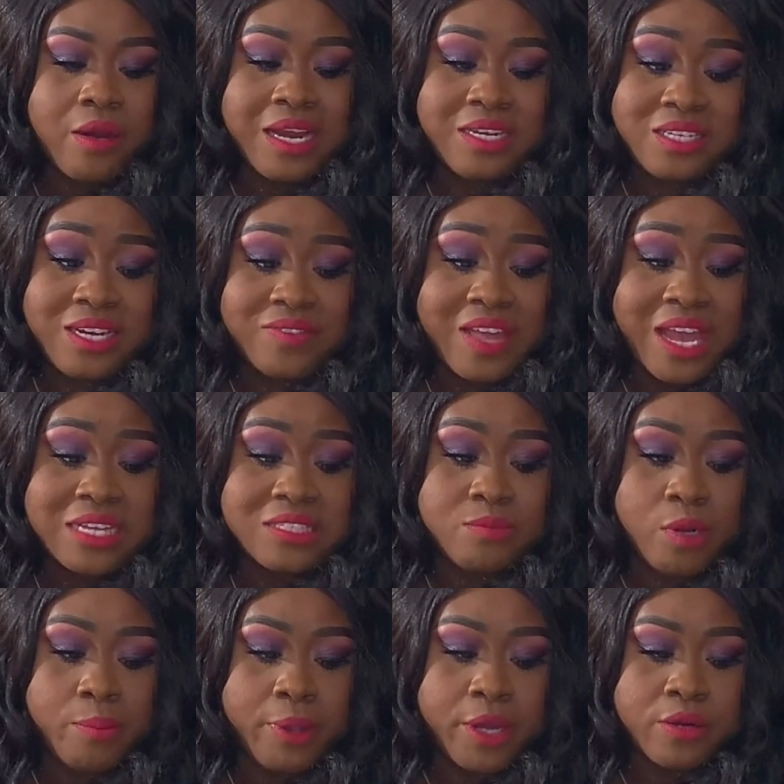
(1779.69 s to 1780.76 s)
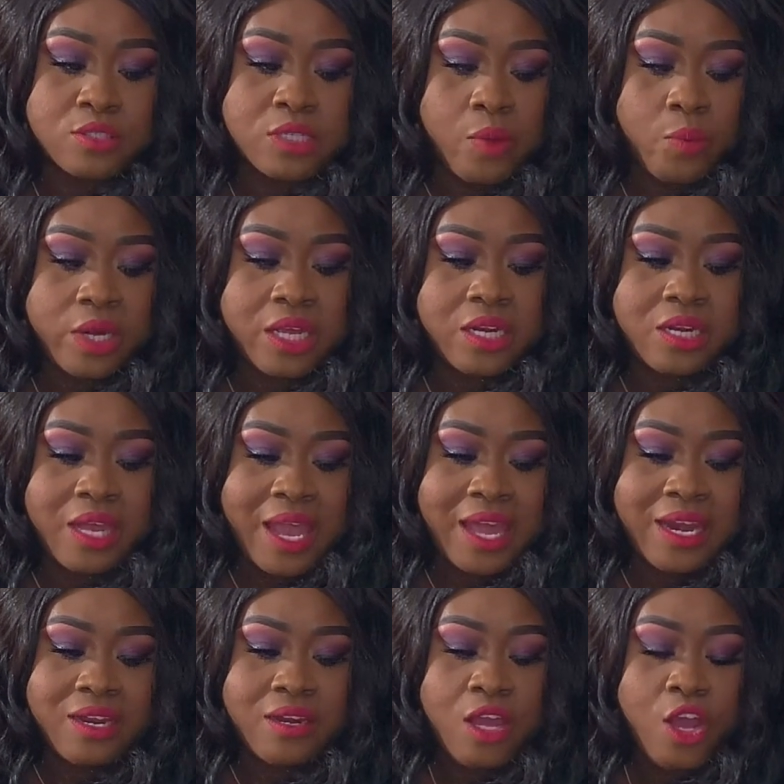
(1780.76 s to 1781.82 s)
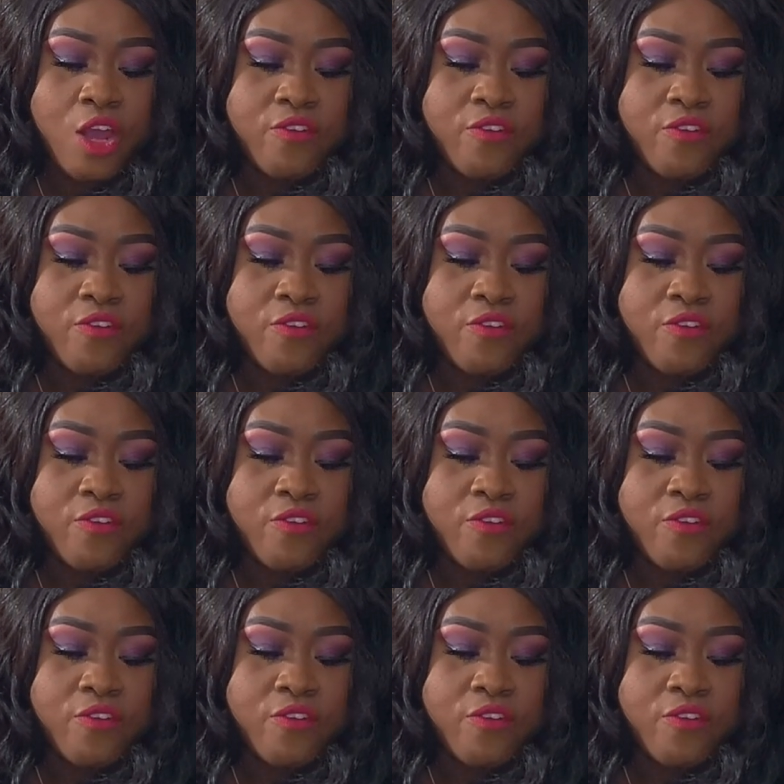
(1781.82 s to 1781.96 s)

I did have to add some more butter, so I went in and added